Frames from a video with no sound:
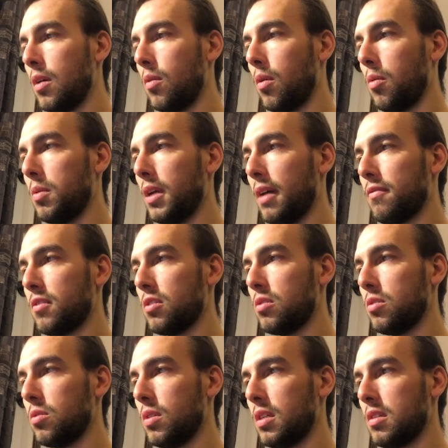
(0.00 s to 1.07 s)
What we have to
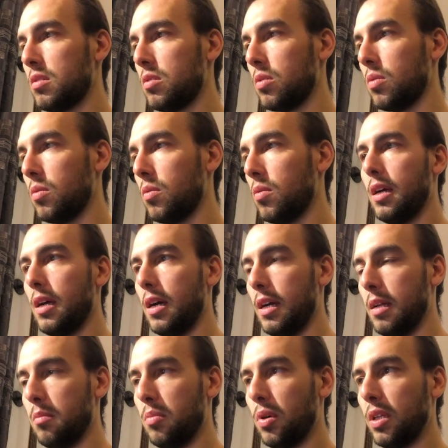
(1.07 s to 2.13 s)
do is
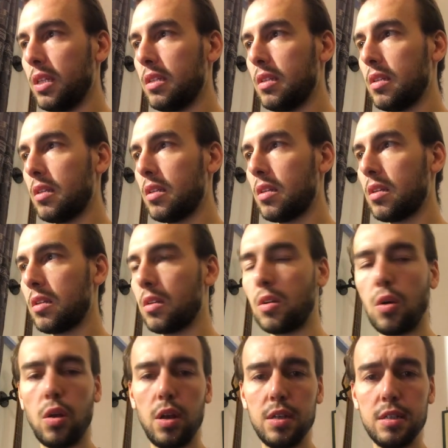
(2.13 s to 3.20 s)
in
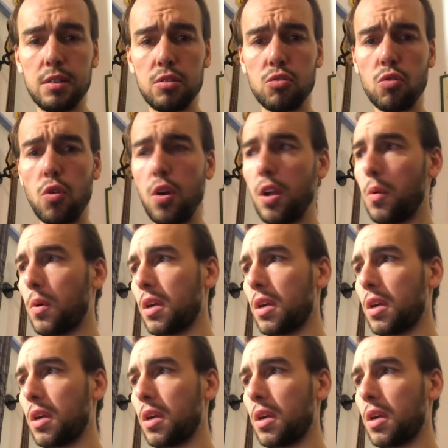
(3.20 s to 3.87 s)
bullet::destroy,